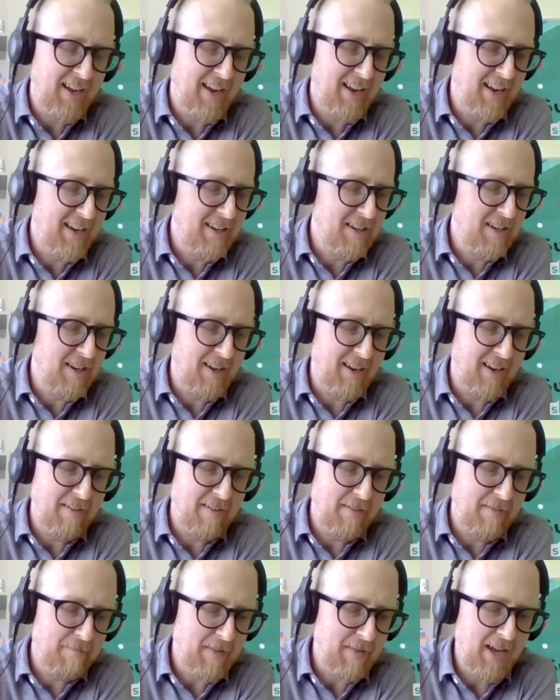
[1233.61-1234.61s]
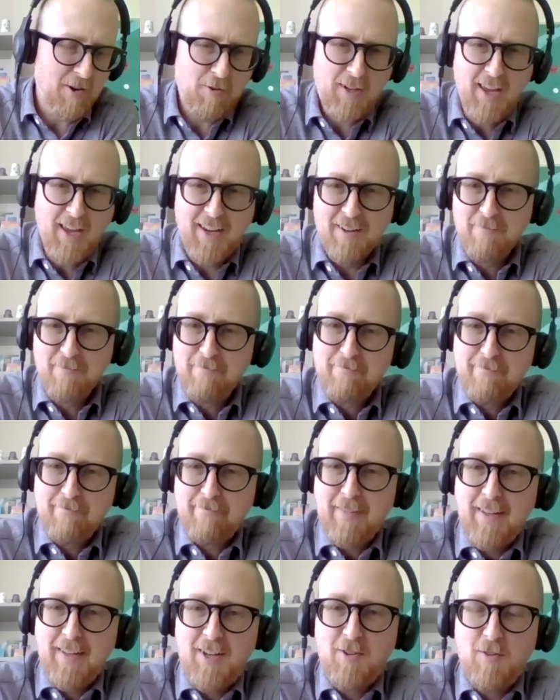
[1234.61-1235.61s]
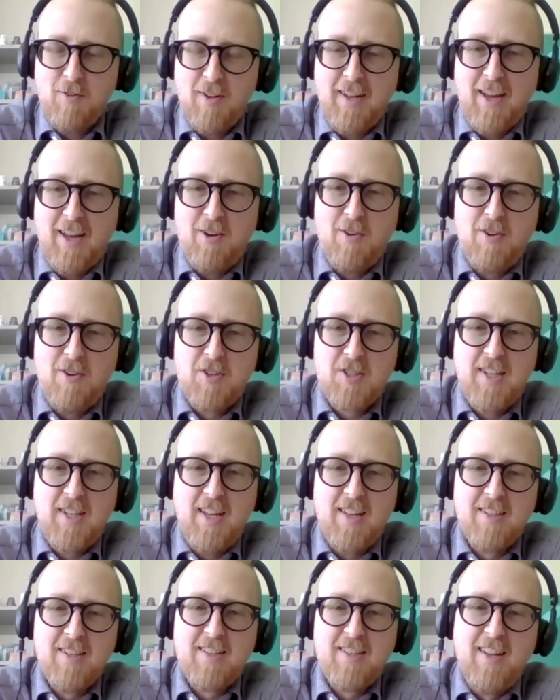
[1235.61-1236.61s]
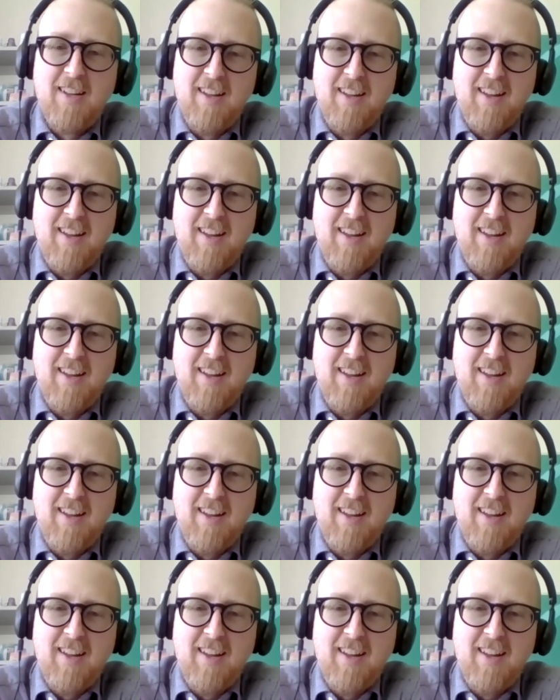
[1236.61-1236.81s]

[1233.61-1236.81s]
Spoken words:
I don't get it. I don't understand.